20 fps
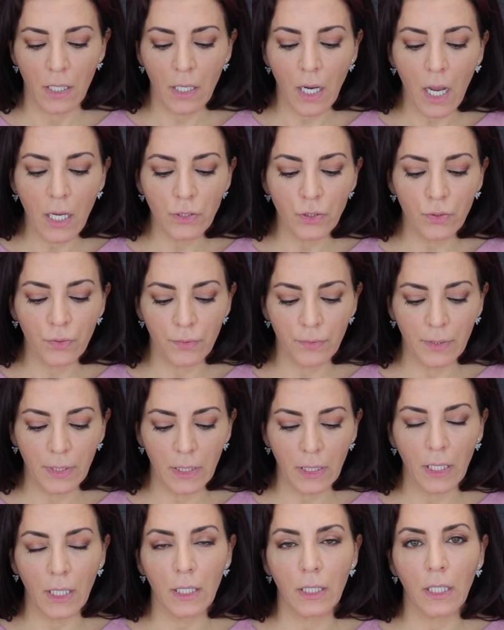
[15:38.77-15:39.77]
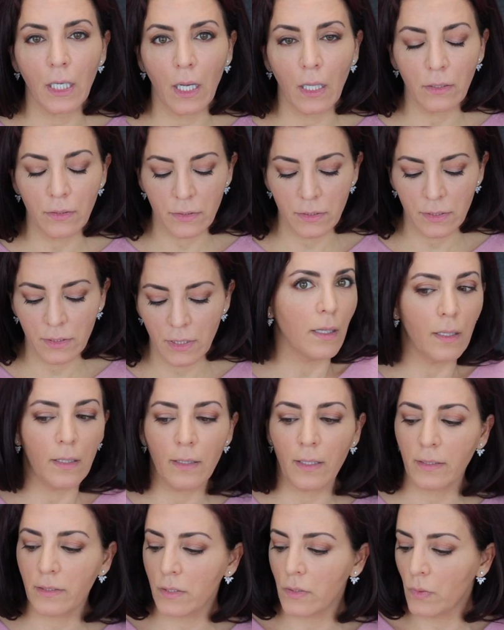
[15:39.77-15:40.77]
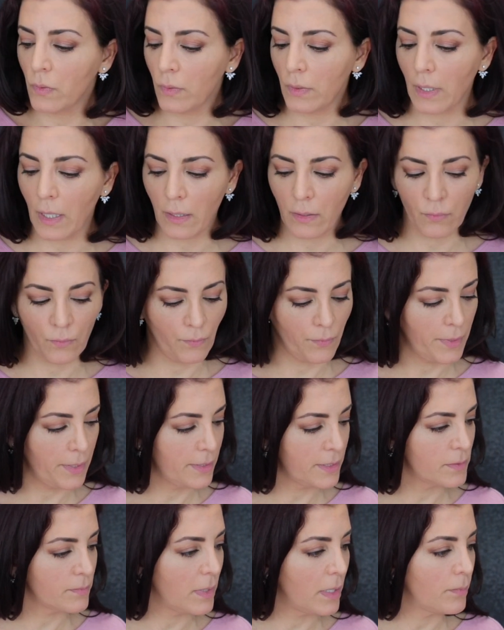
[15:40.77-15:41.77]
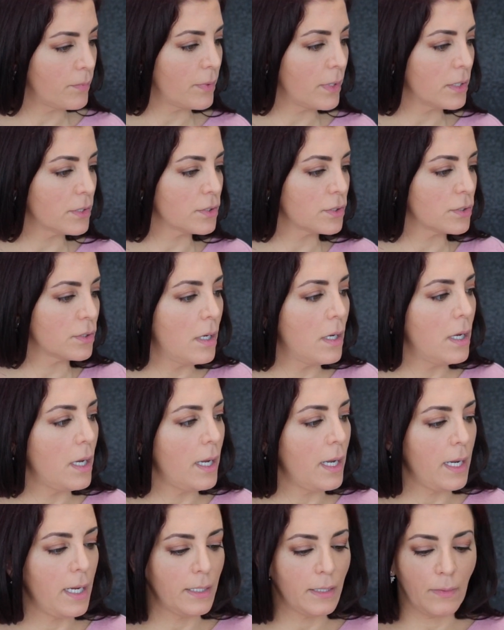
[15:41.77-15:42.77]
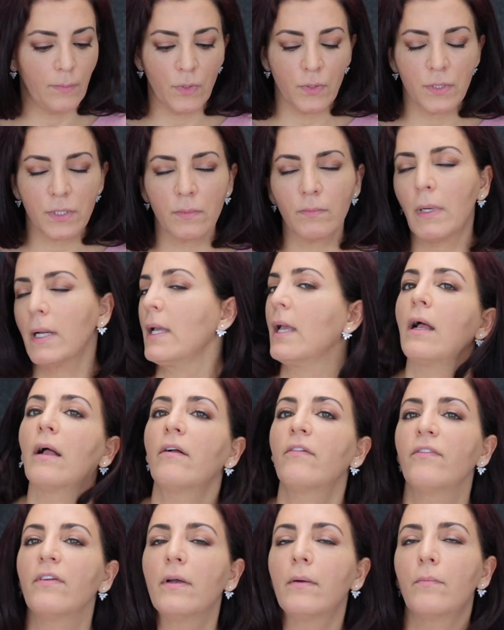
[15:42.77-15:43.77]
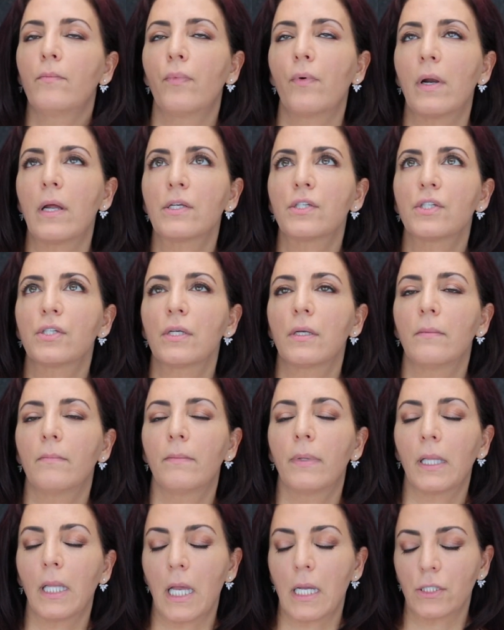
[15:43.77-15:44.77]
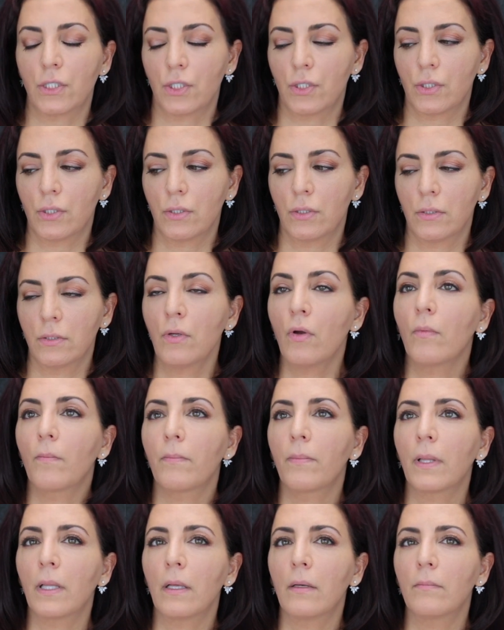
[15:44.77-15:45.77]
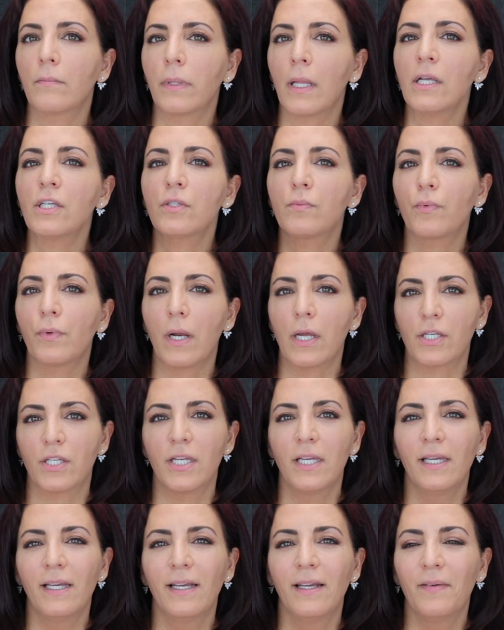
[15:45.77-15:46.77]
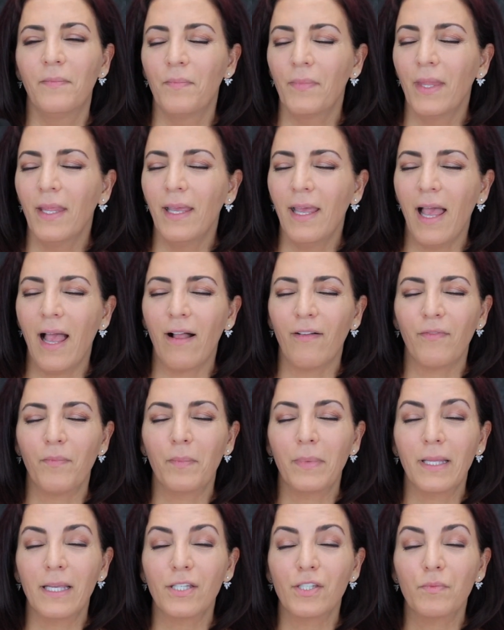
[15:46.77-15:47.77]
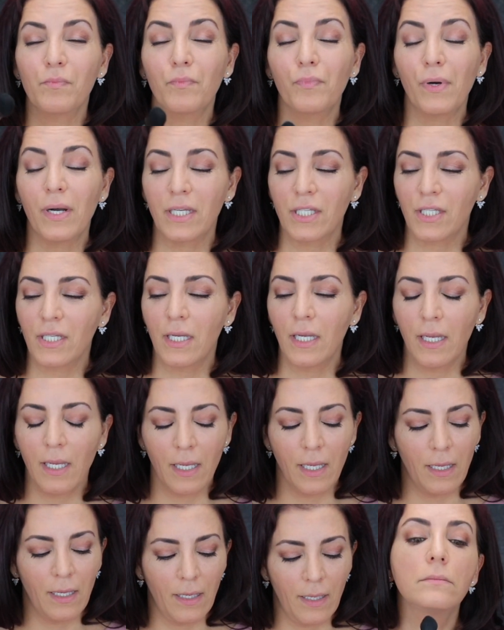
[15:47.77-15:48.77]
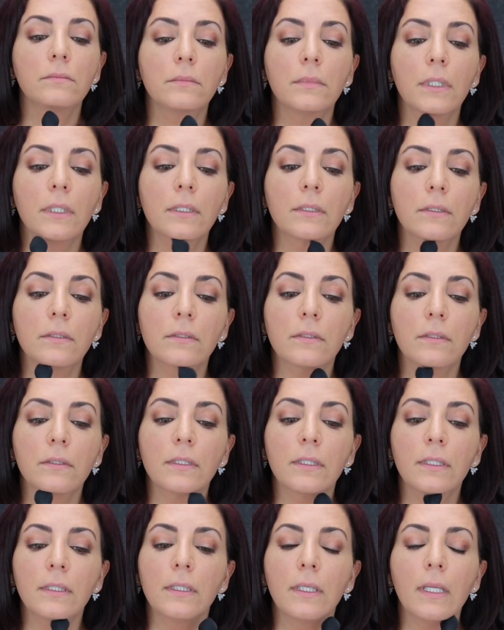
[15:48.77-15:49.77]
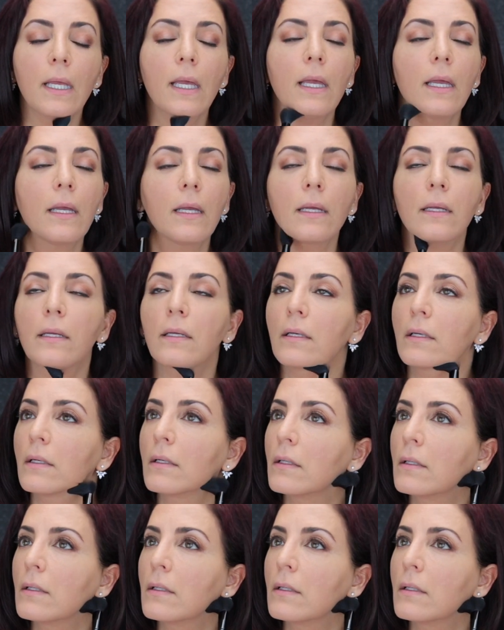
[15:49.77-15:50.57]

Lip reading: contouring colors. That's Hoola. Where is my brush? And I'm using my e.l.f. brush blush. No, blush brush. e.l.f. blush brush. Under the neck.